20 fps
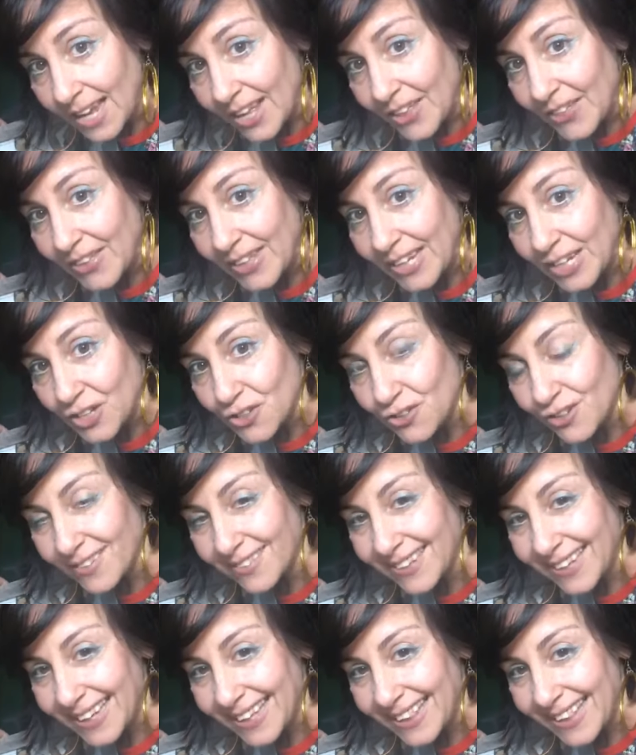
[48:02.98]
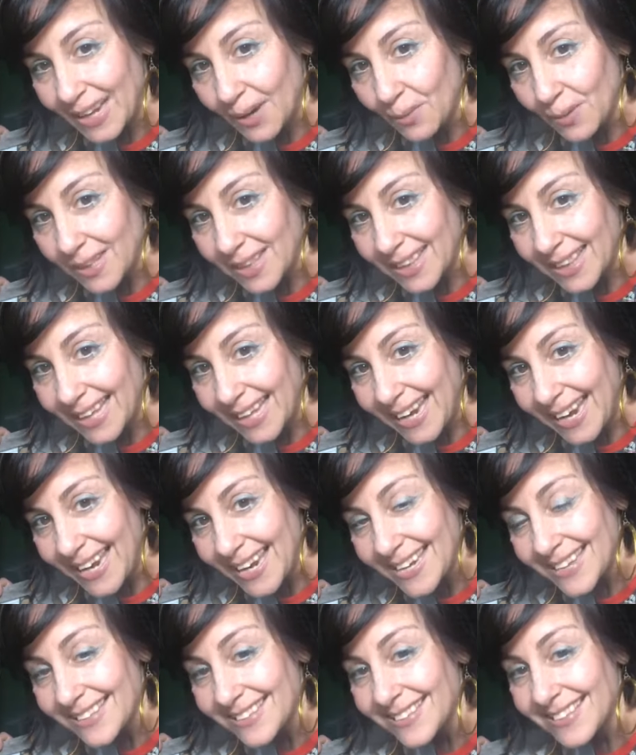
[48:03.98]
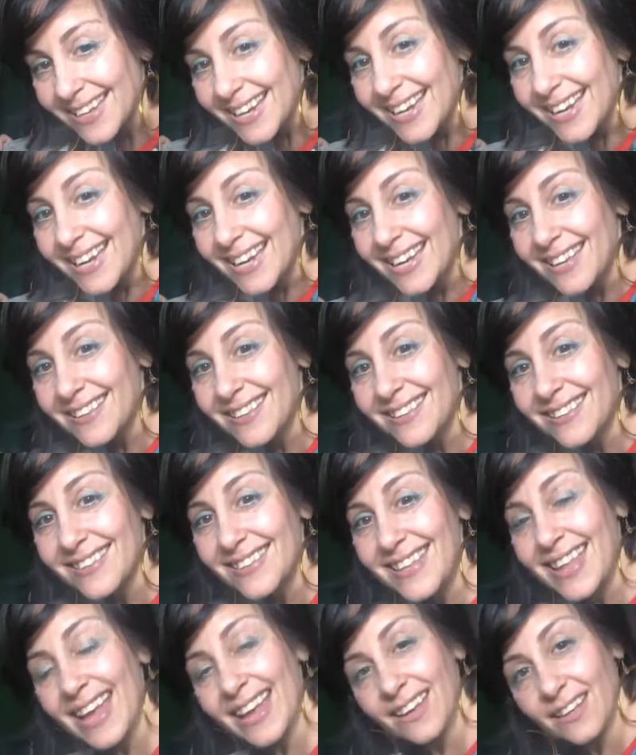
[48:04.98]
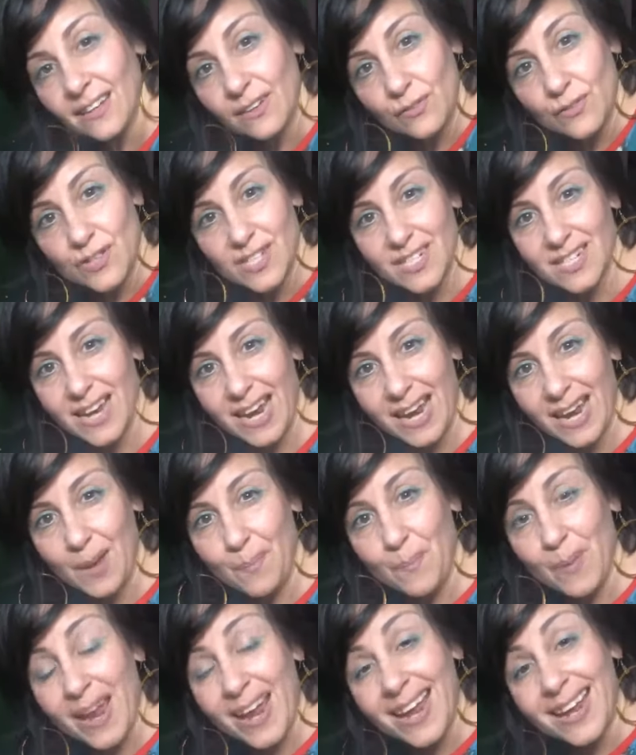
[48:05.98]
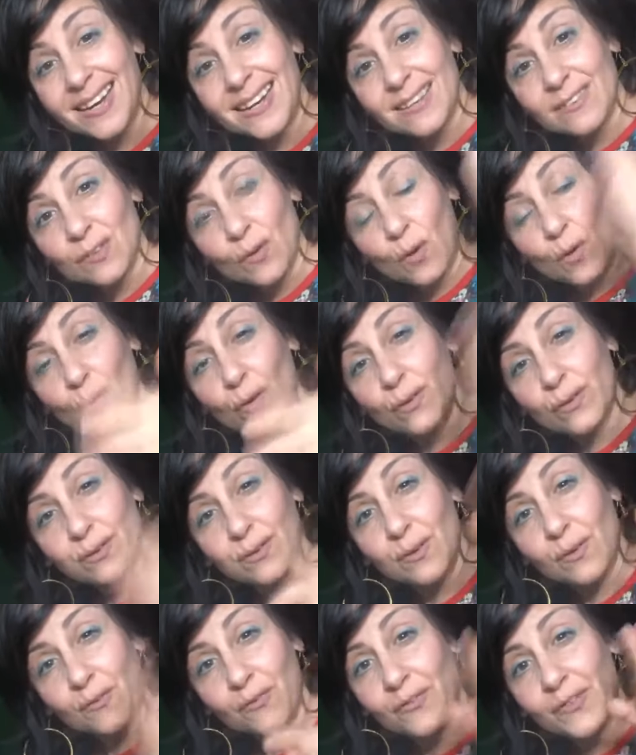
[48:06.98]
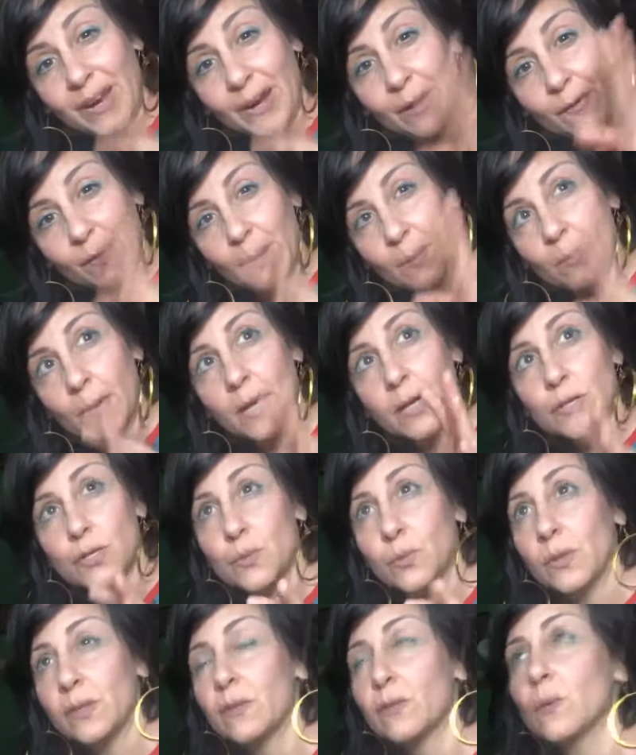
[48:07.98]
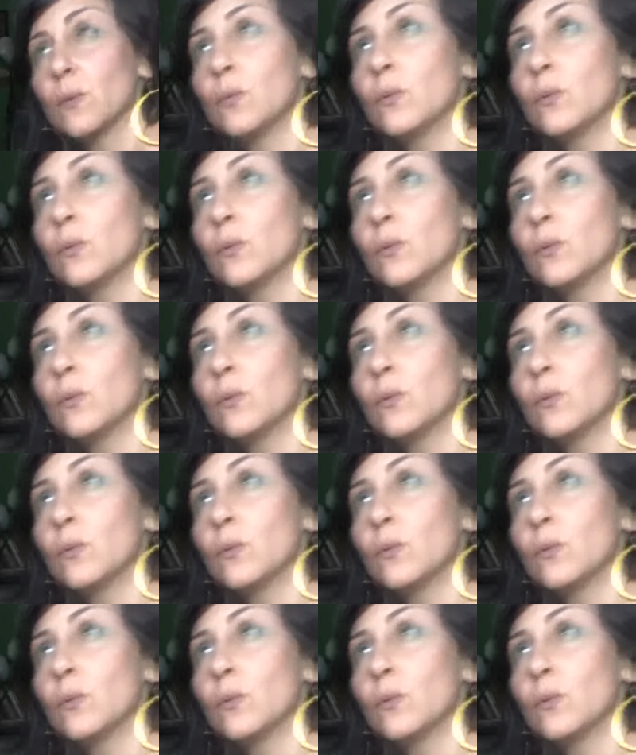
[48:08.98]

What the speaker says: The interesting thing with lace is it's negative shape, and it's also very much, what's the